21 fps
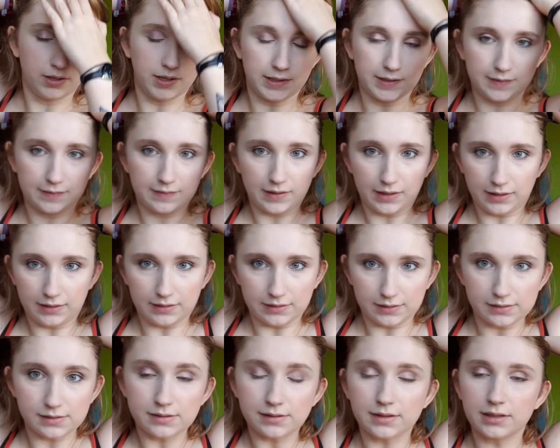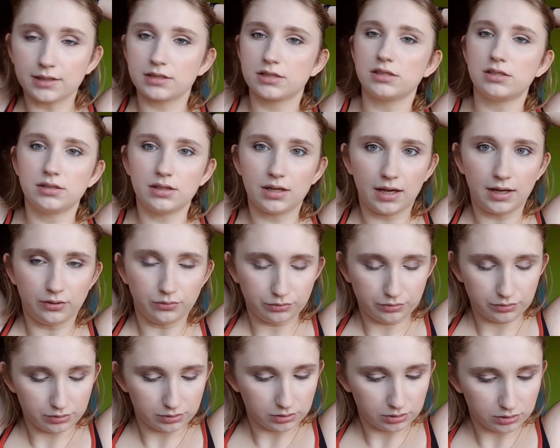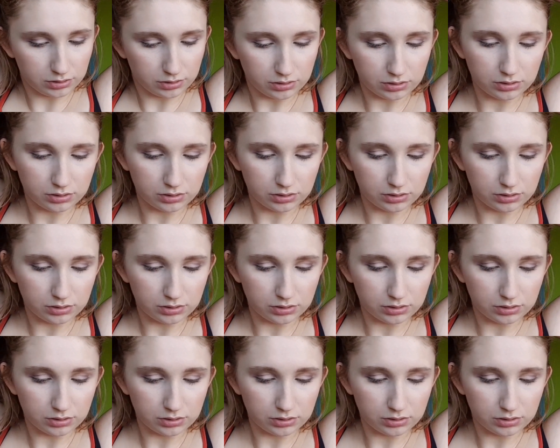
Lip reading: and take this section out.